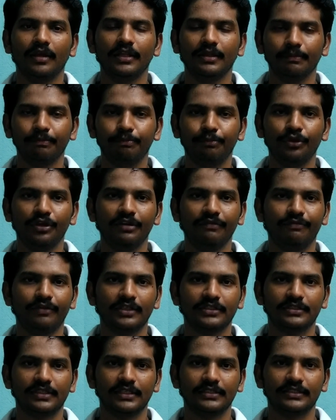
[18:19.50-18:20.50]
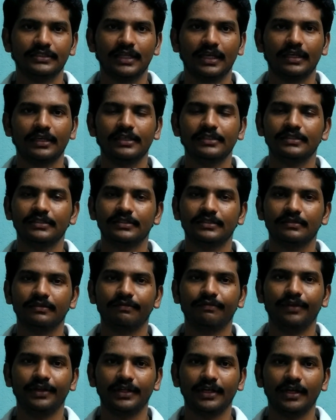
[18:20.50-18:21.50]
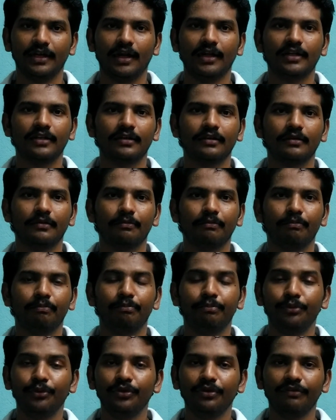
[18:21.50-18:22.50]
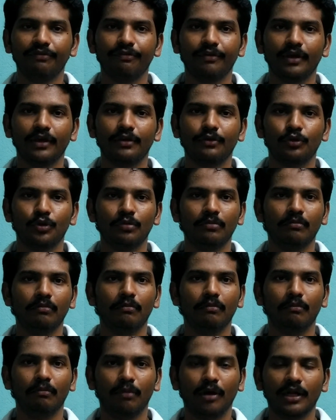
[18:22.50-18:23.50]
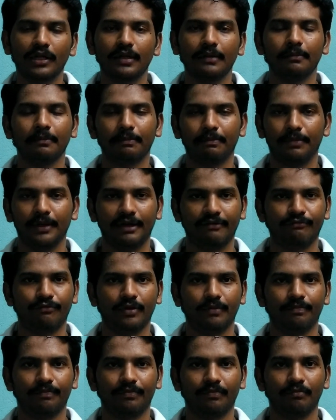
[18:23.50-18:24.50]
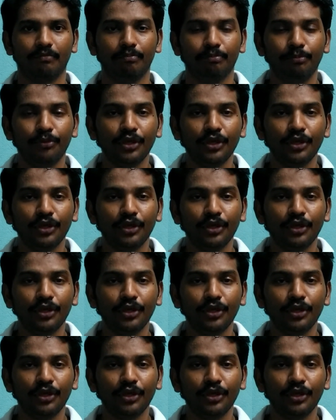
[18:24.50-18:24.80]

In purified sludge tank is fitted at purifier room bottom platform.